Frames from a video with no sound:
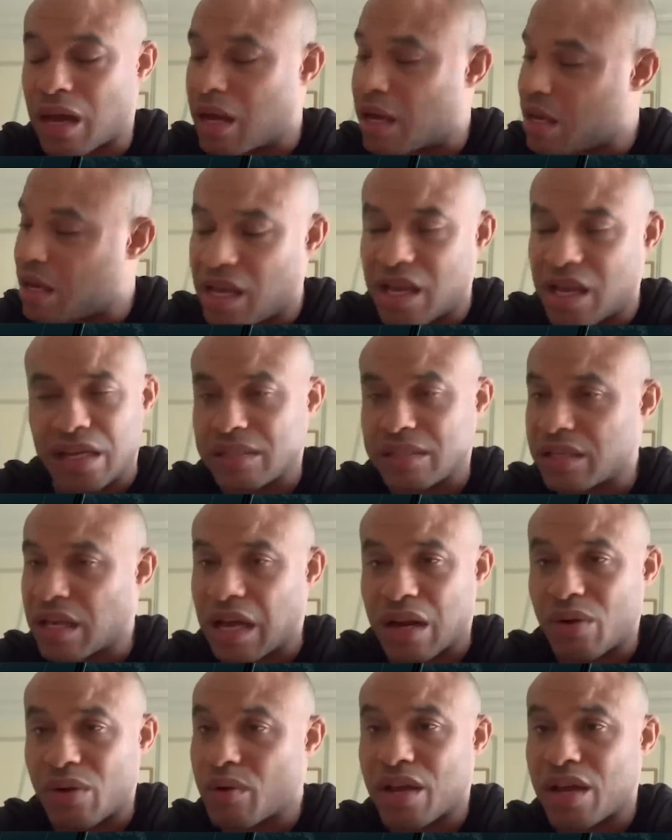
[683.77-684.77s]
He is.
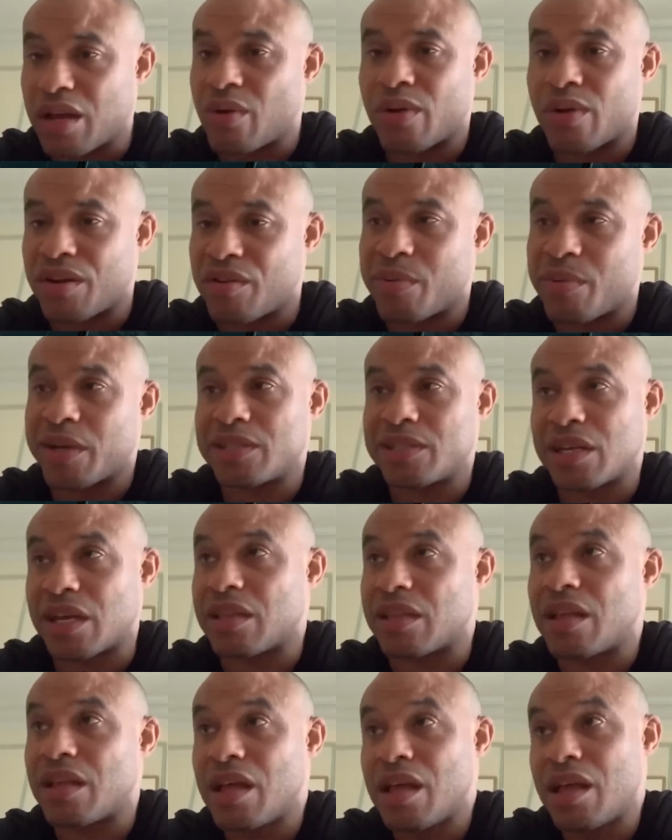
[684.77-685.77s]
I don't care what everybody
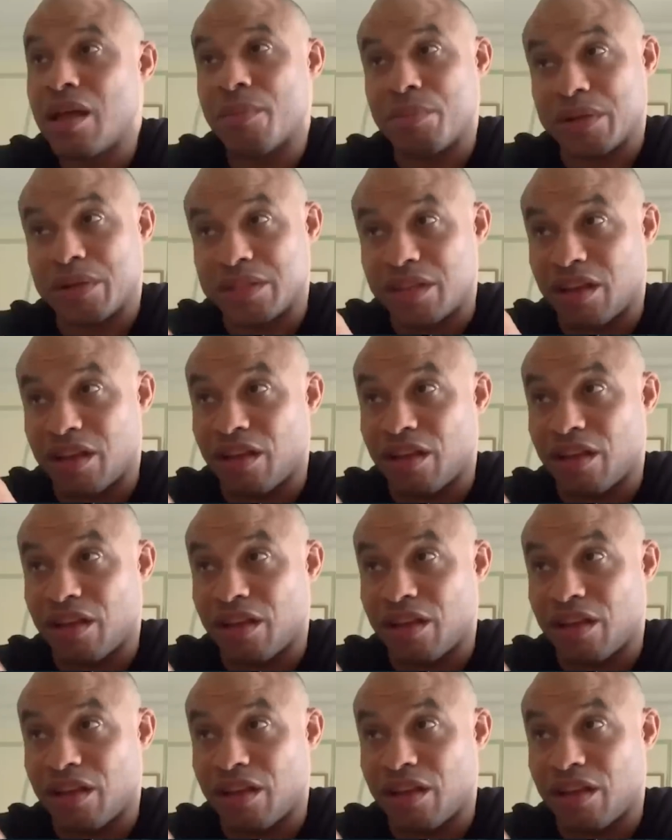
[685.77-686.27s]
said. But mm-hmm.